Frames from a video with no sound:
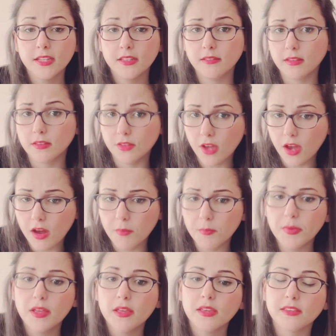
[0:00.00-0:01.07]
the
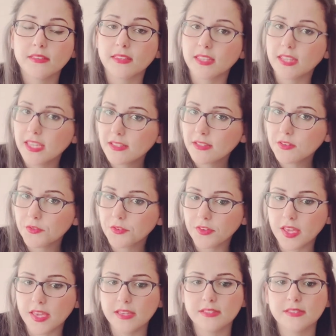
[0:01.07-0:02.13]
DOM is an
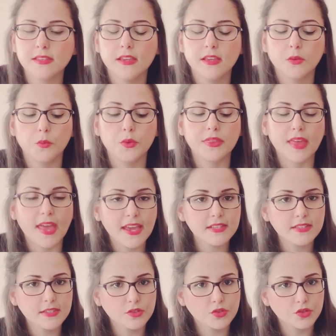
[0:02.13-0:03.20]
interface with
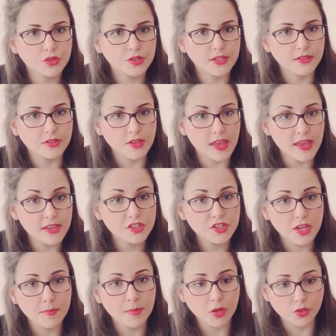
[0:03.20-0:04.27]
access to the
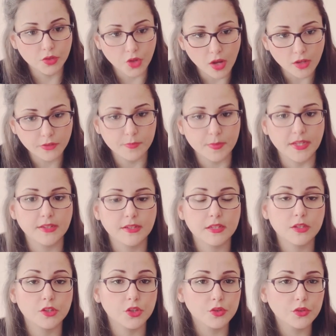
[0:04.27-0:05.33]
HTML document
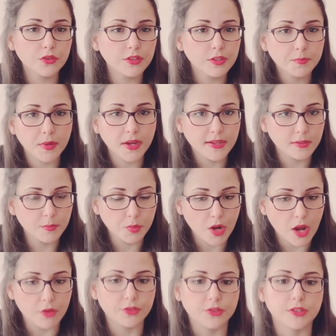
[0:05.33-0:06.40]
used by the
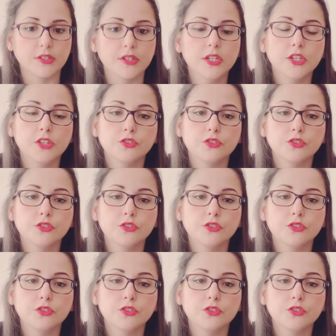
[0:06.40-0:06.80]
browser